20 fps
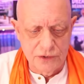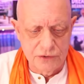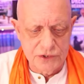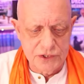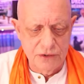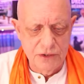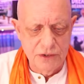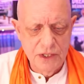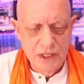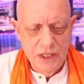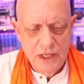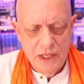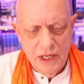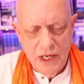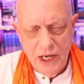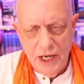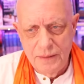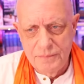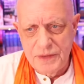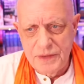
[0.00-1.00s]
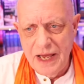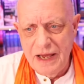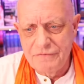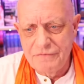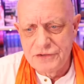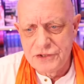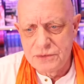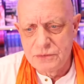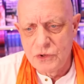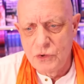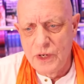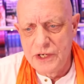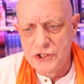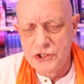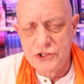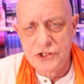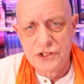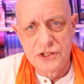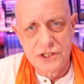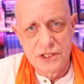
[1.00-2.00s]
So um, have some
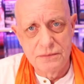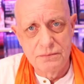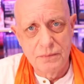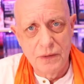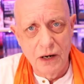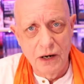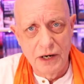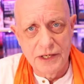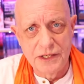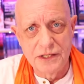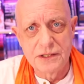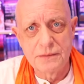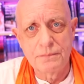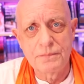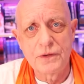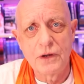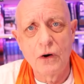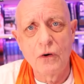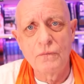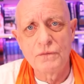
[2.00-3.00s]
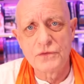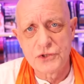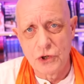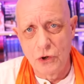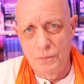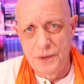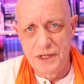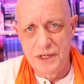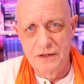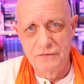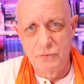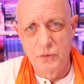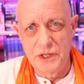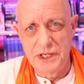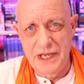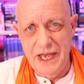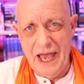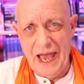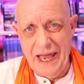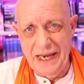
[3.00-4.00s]
questions in mind on topic if we
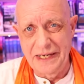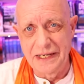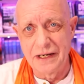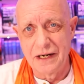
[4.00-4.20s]
can.